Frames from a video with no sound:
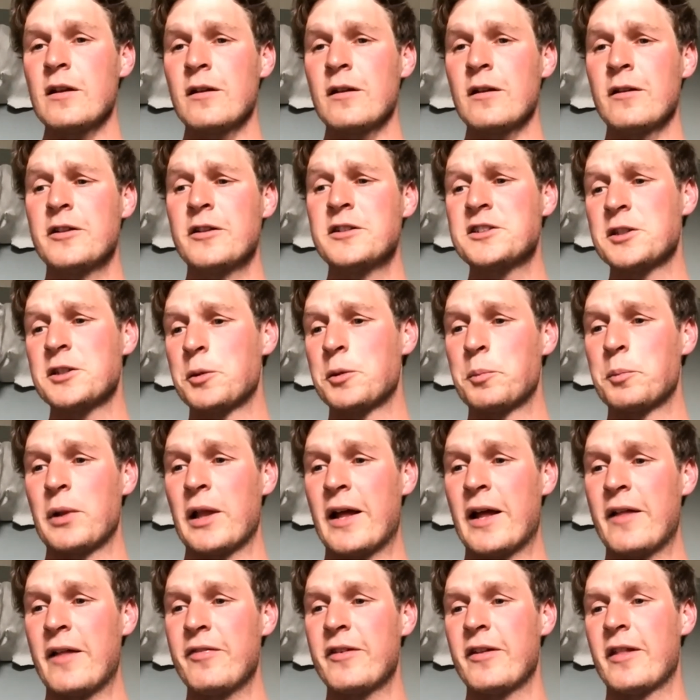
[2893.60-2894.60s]
there's still
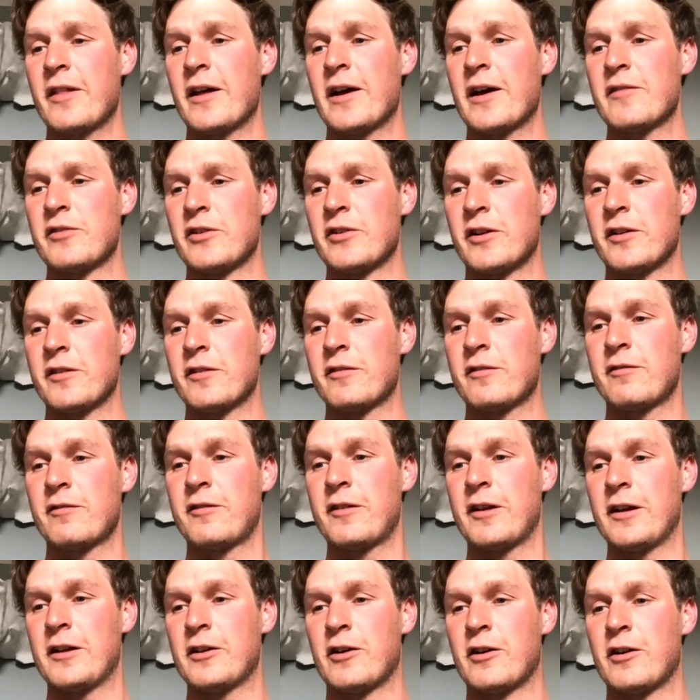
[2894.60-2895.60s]
plenty that I've not
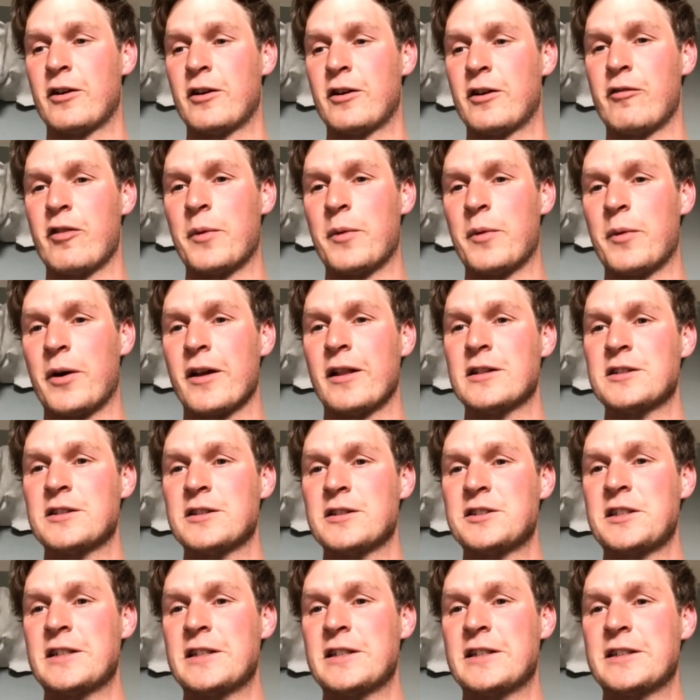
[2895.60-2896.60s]
ticked off the bucket
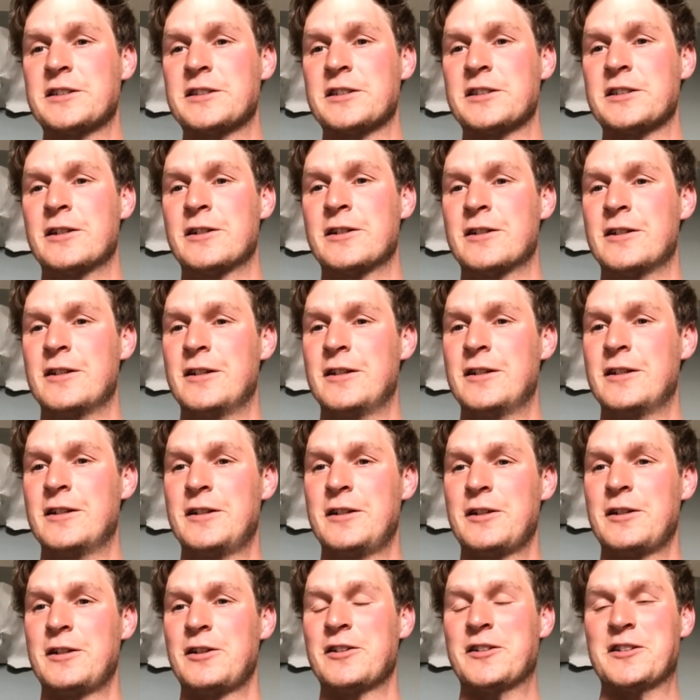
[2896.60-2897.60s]
list here. So
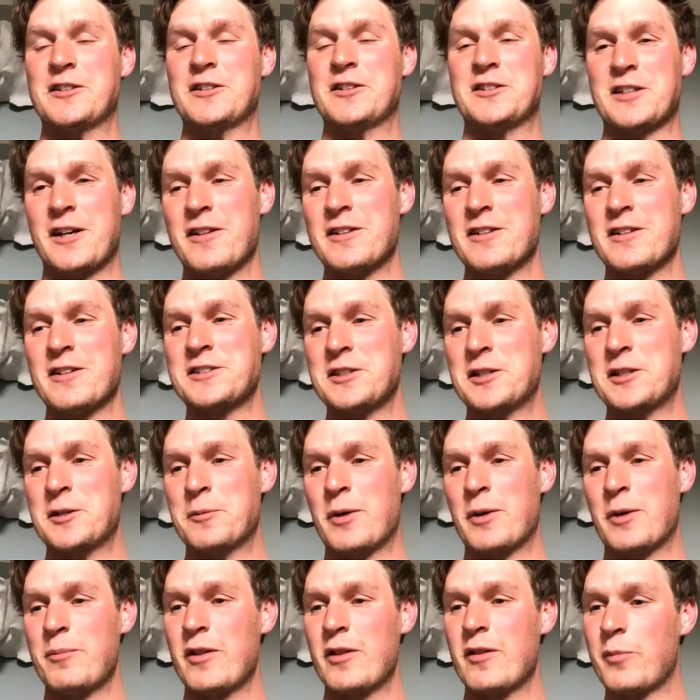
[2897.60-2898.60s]
looks like this year
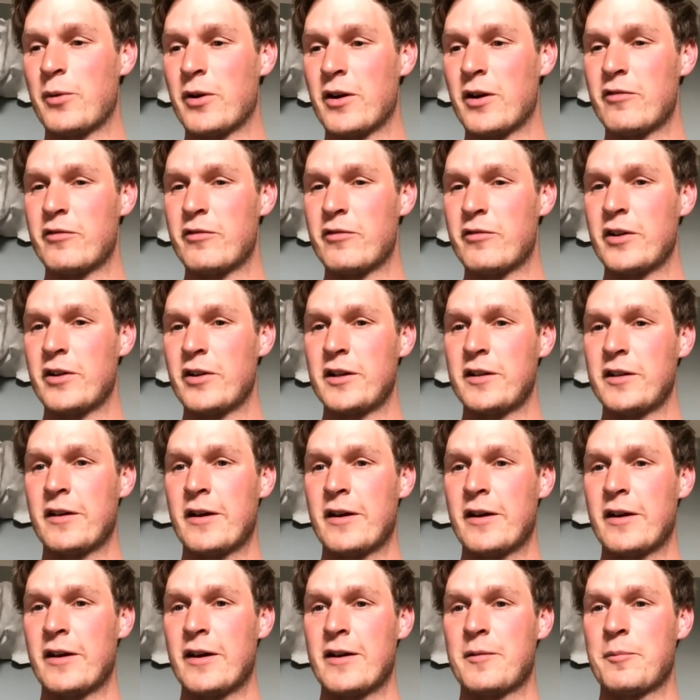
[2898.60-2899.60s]
might be the
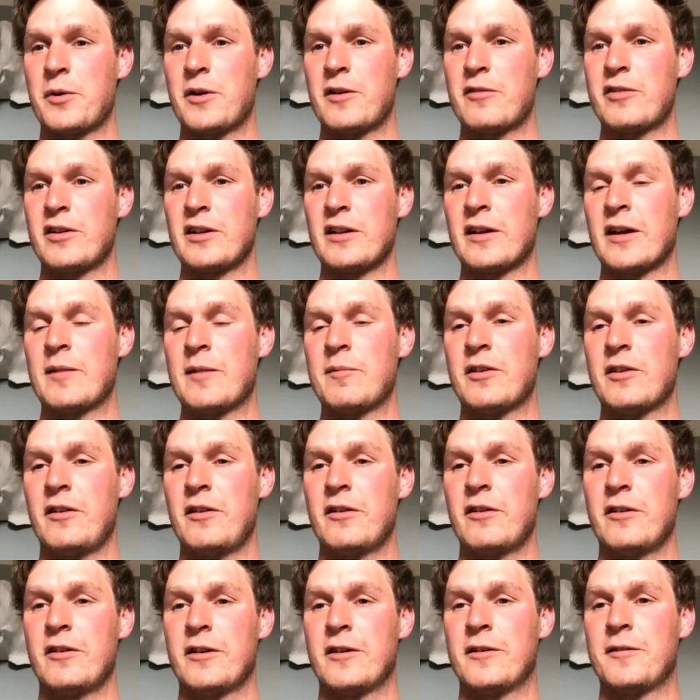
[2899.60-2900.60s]
perfect time to
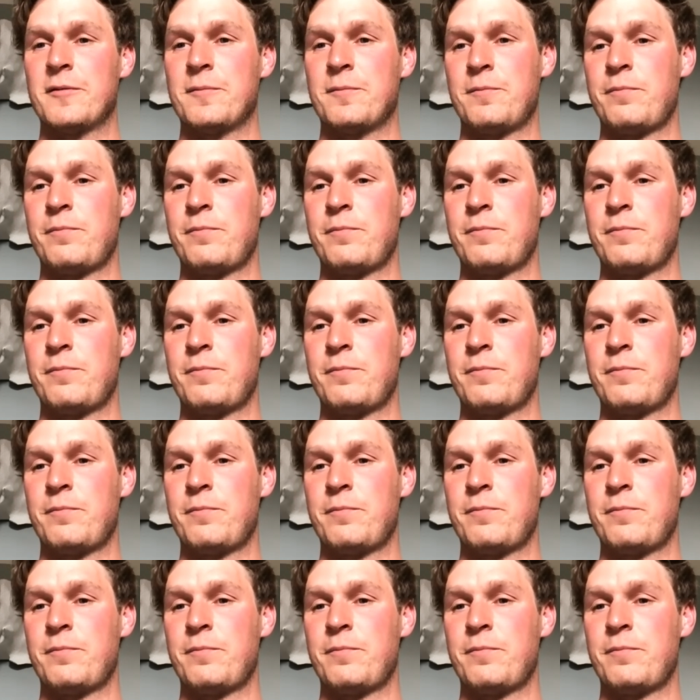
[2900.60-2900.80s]
do it.